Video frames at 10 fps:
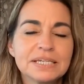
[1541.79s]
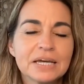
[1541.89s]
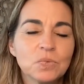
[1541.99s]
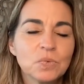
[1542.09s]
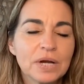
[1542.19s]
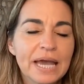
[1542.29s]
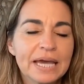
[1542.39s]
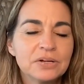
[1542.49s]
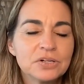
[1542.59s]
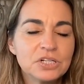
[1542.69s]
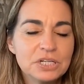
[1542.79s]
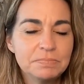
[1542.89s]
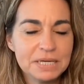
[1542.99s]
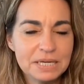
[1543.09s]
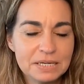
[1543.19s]
again. We're energy
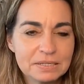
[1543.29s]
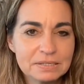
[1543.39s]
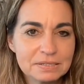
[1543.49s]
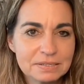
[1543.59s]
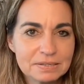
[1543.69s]
beings.